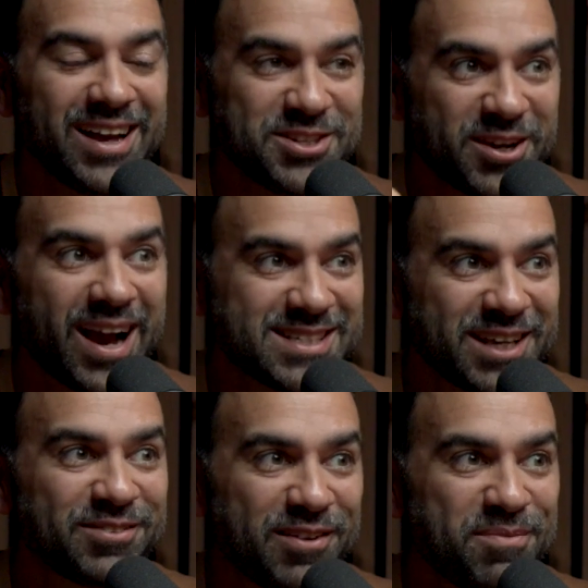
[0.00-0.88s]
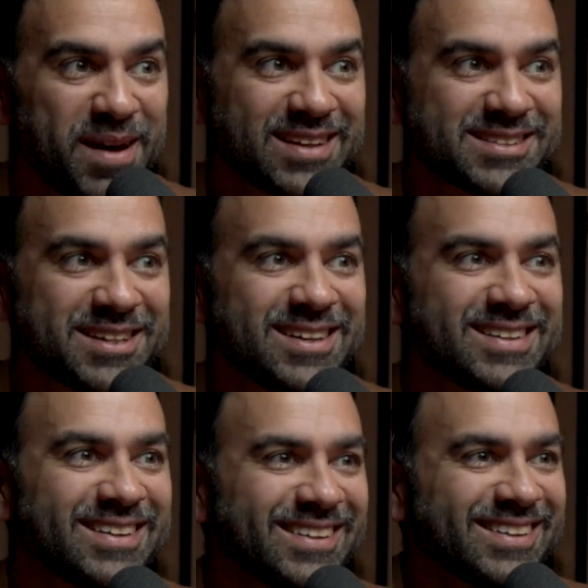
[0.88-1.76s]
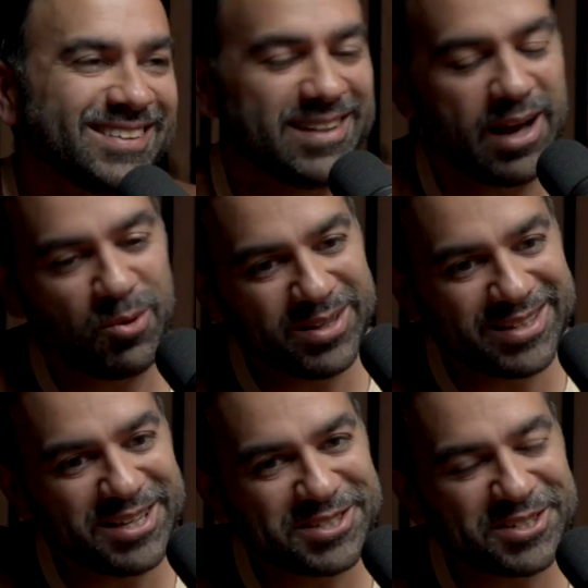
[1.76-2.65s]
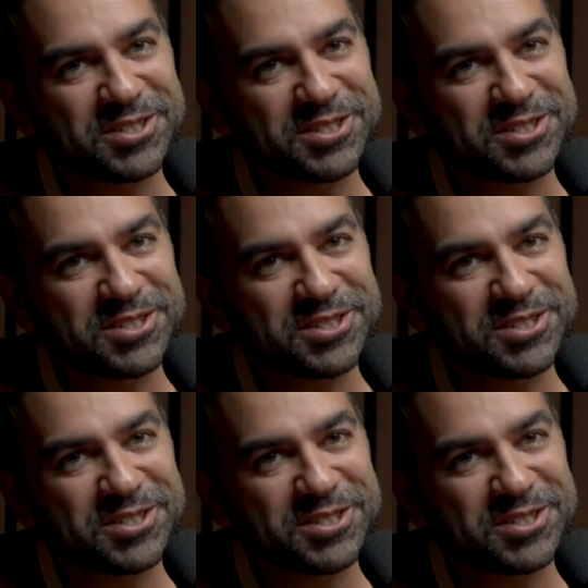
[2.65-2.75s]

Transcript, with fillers: You, you, guys give gift oh, bags I get you a gift bag. I went to sure. Easter